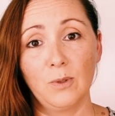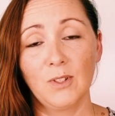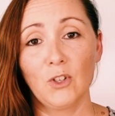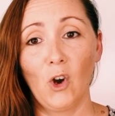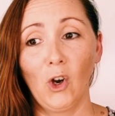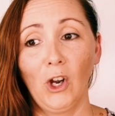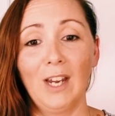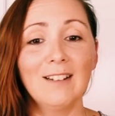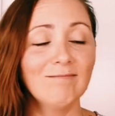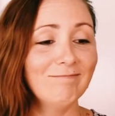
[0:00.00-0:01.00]
So,
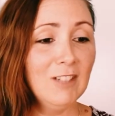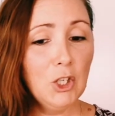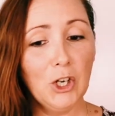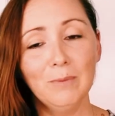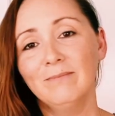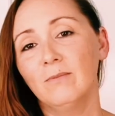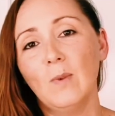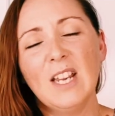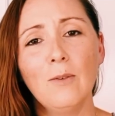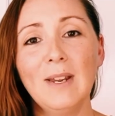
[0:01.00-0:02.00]

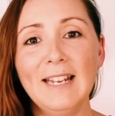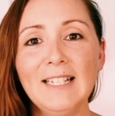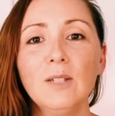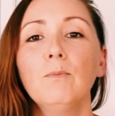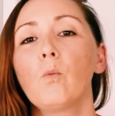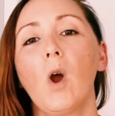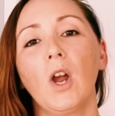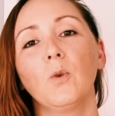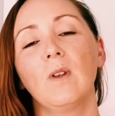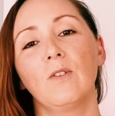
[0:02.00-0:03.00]
we need to work
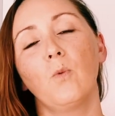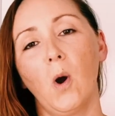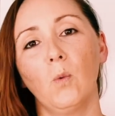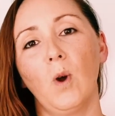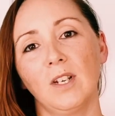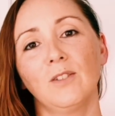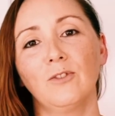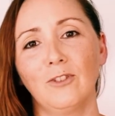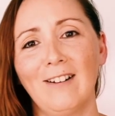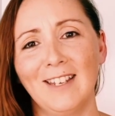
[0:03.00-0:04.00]
with what works
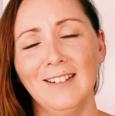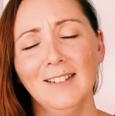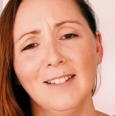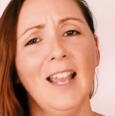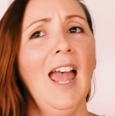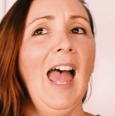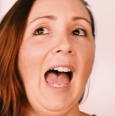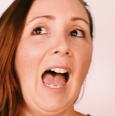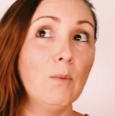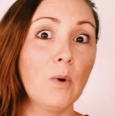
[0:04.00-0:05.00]
for our kids
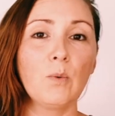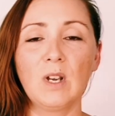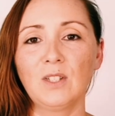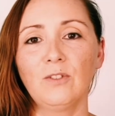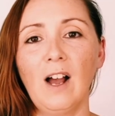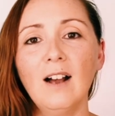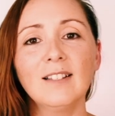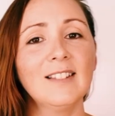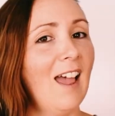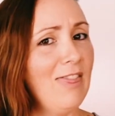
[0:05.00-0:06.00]
and what works for
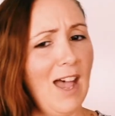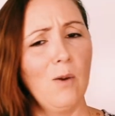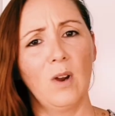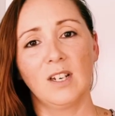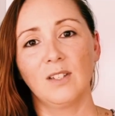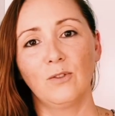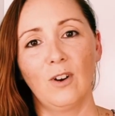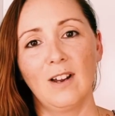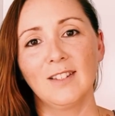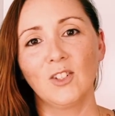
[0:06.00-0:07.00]
us, and that works for
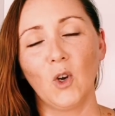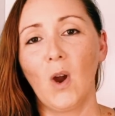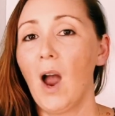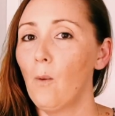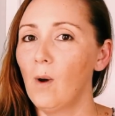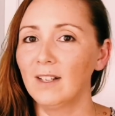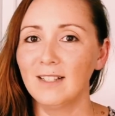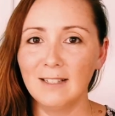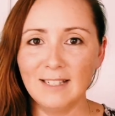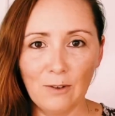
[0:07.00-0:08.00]
us. So I wanted
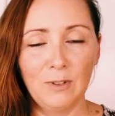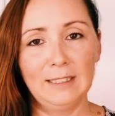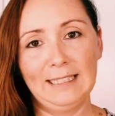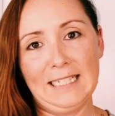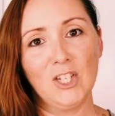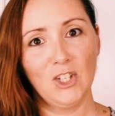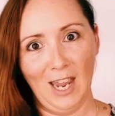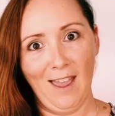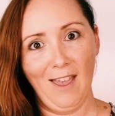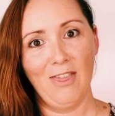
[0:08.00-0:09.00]
to definitely
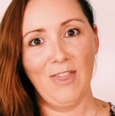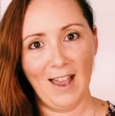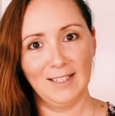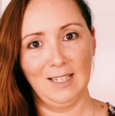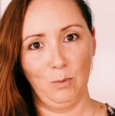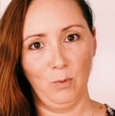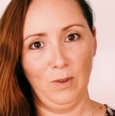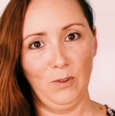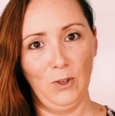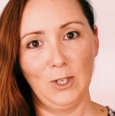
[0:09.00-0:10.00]
share that tip with
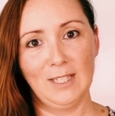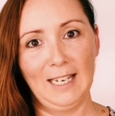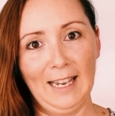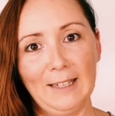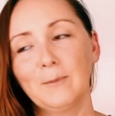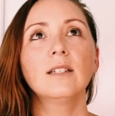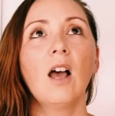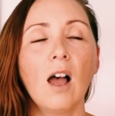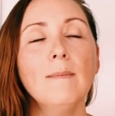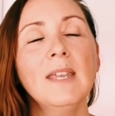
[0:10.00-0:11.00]
you today.
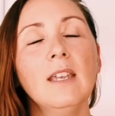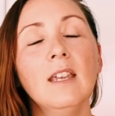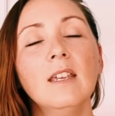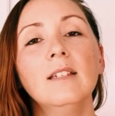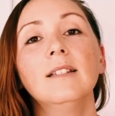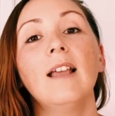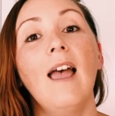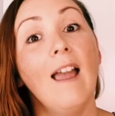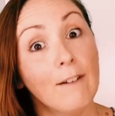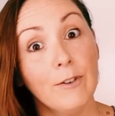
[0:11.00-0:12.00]
Timing is
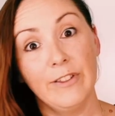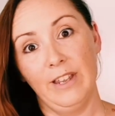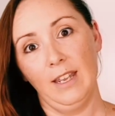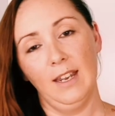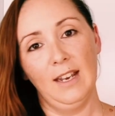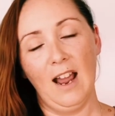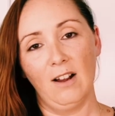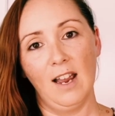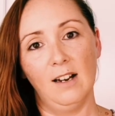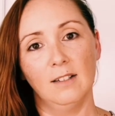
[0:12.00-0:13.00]
everything in our
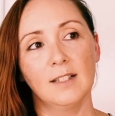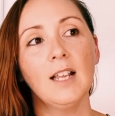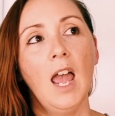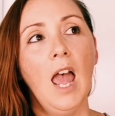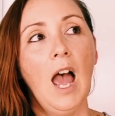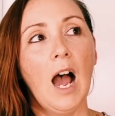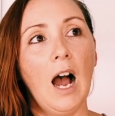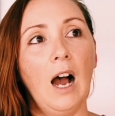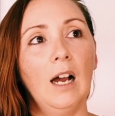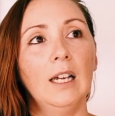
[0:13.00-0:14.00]
house.
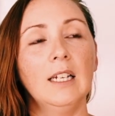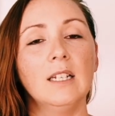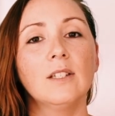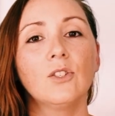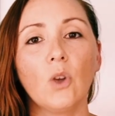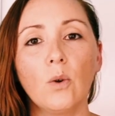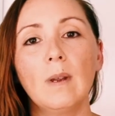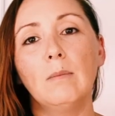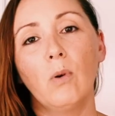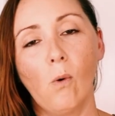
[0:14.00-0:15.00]
It is so
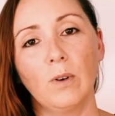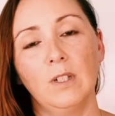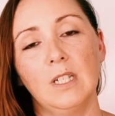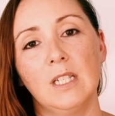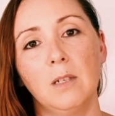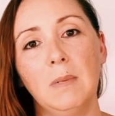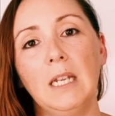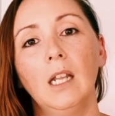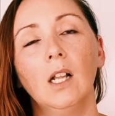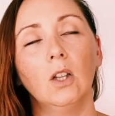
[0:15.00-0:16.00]
important to
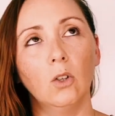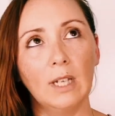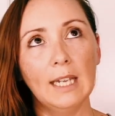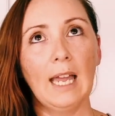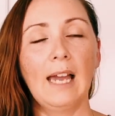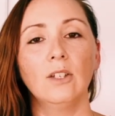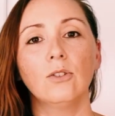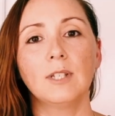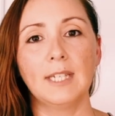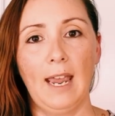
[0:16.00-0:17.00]
be looking at your
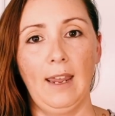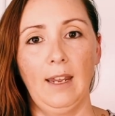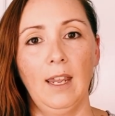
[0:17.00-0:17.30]
day.